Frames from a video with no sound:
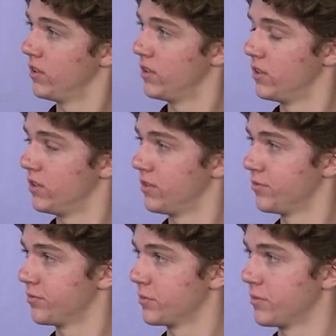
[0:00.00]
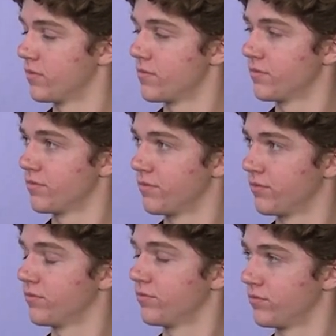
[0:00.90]

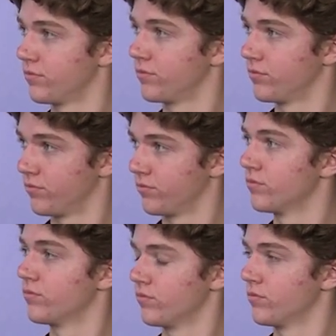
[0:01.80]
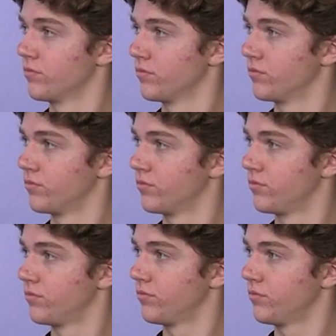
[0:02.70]

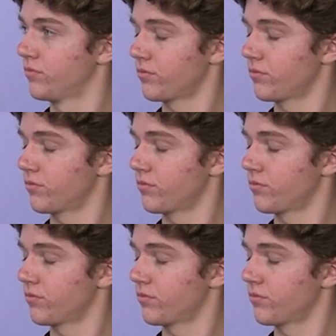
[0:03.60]
(not speaking)